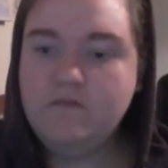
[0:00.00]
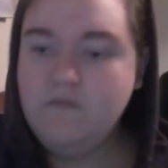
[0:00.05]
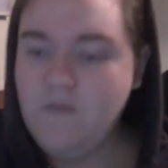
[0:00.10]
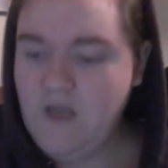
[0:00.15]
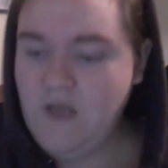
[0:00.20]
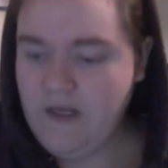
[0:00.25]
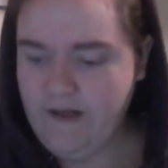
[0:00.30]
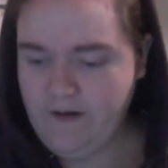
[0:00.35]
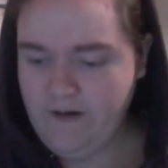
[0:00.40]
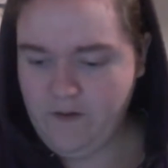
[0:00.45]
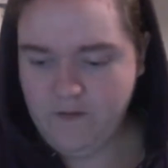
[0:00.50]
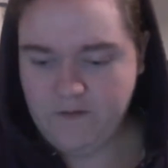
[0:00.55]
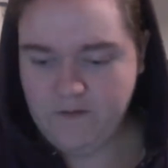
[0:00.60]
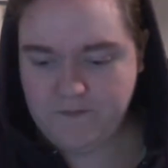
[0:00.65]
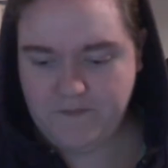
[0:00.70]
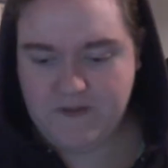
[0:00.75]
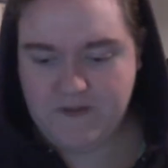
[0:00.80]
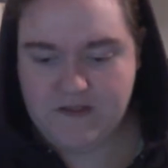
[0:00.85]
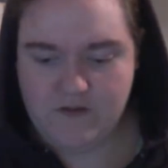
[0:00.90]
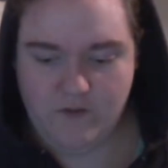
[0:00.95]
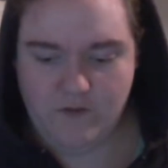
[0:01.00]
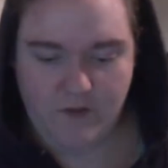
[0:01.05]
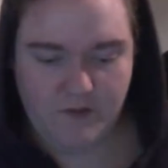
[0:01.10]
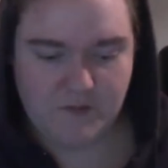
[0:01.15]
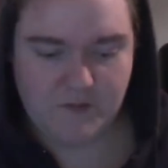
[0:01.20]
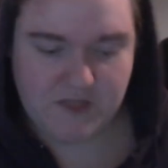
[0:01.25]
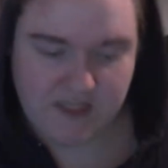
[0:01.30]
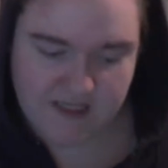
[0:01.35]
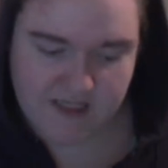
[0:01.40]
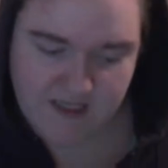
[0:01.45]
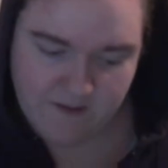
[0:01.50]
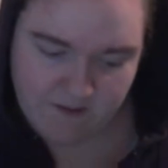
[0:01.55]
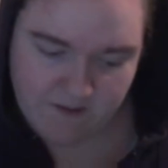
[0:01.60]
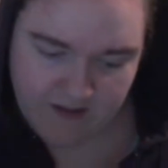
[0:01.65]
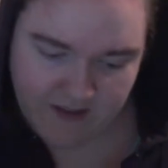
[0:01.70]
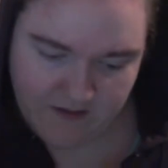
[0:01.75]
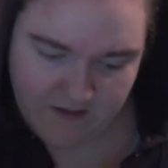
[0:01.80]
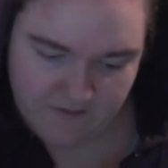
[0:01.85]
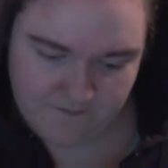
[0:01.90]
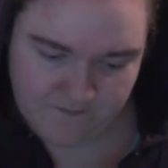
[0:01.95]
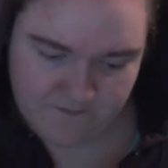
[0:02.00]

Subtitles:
Hang on, these are all upside down again.